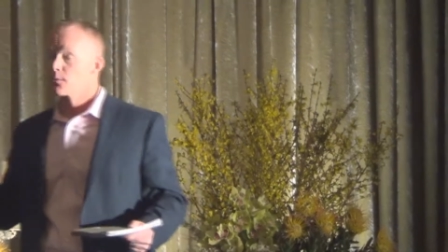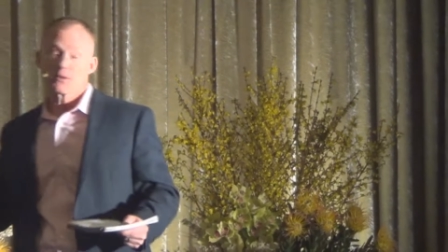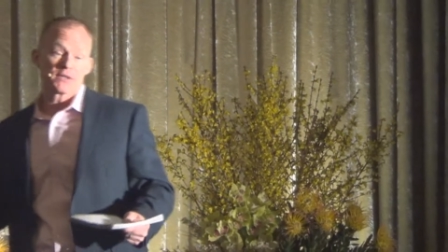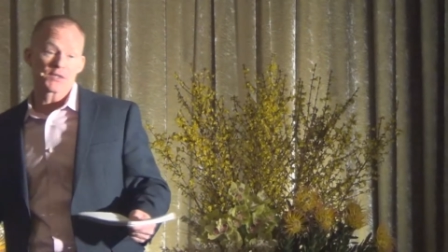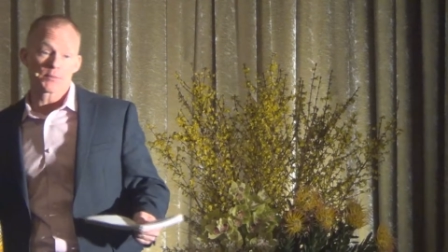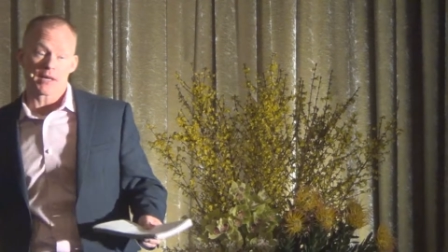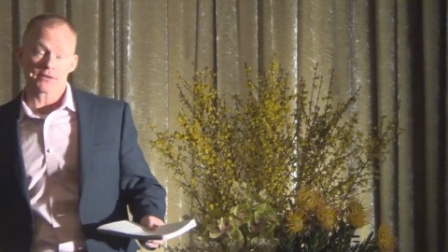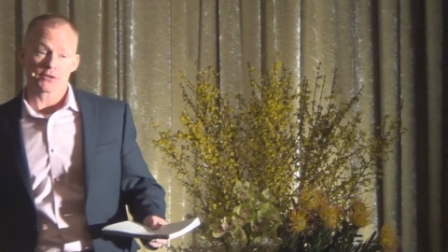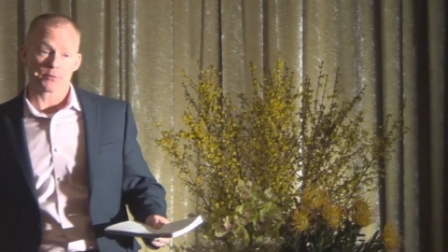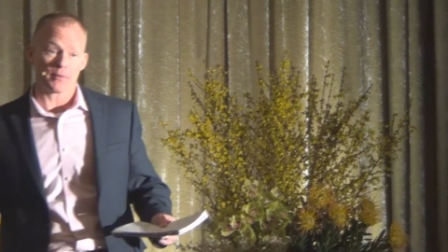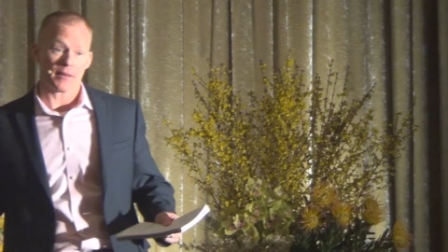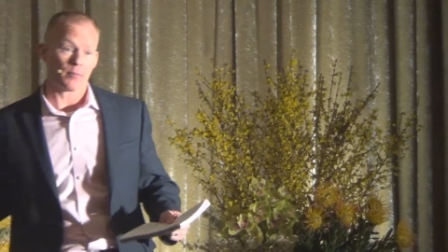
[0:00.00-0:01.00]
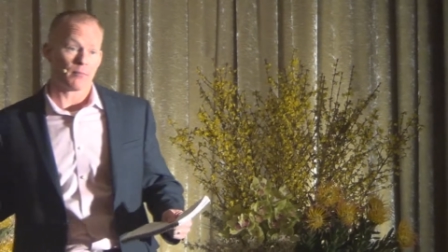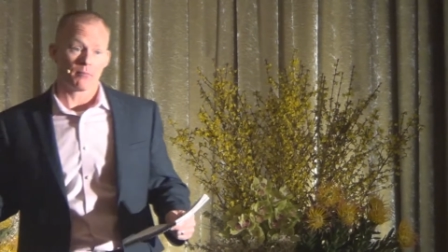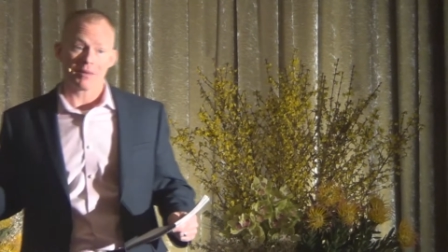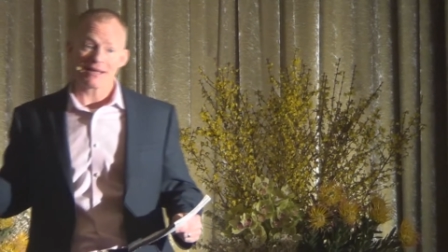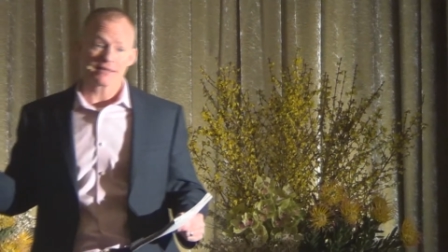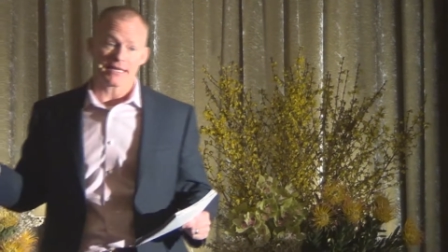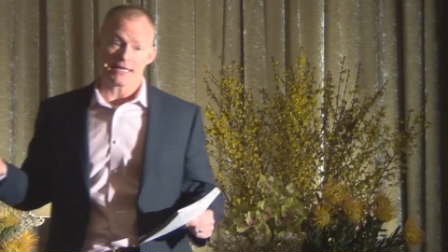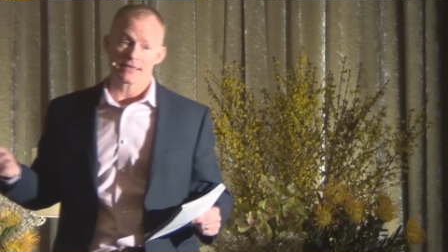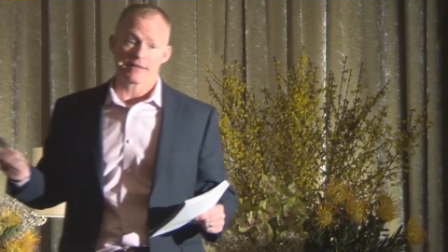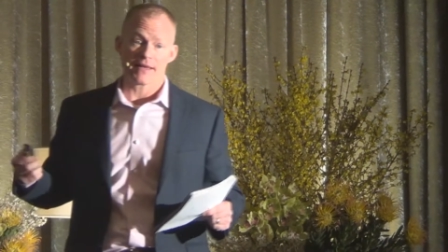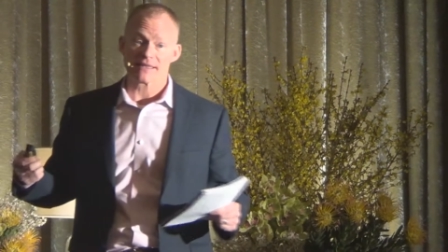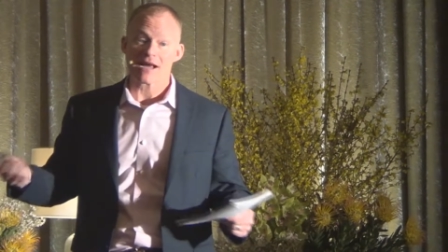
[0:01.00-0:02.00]
that really sponsor my
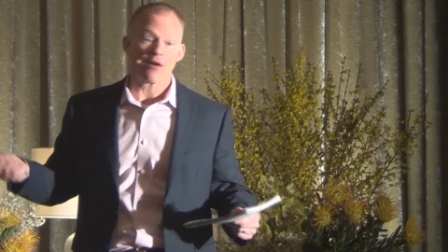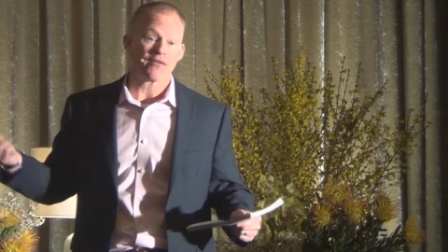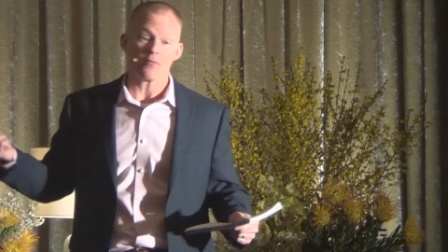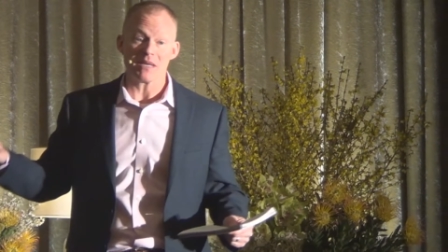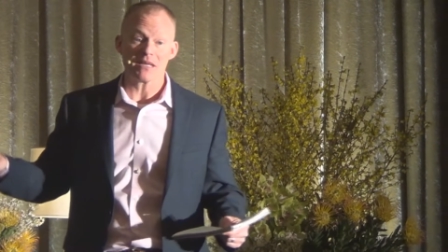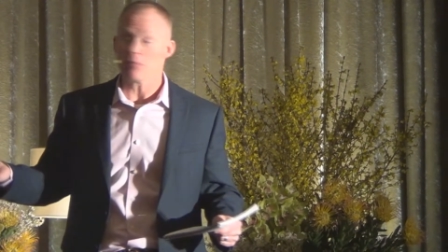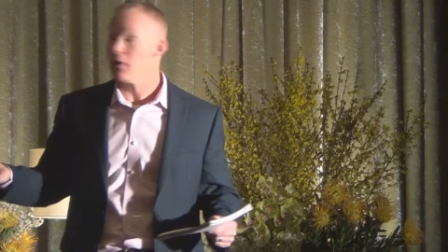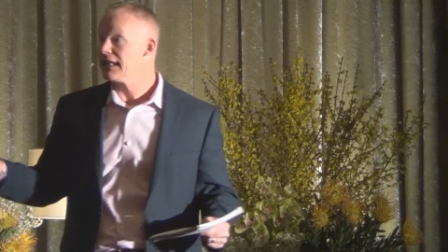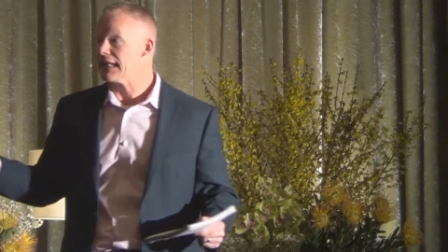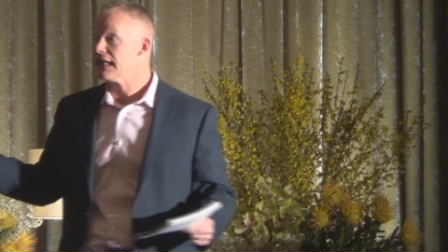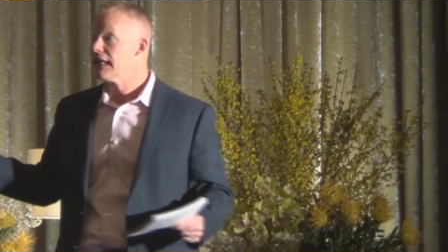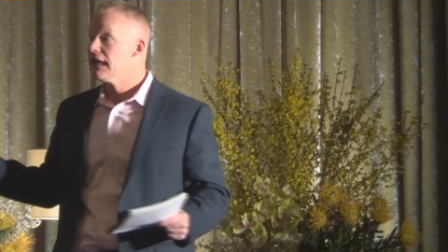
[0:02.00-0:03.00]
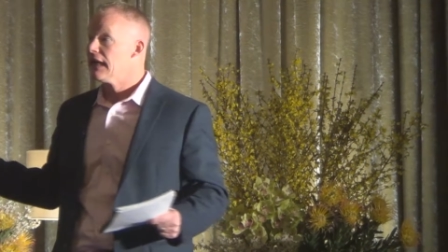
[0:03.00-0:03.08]
podcast, and that's how I've made money.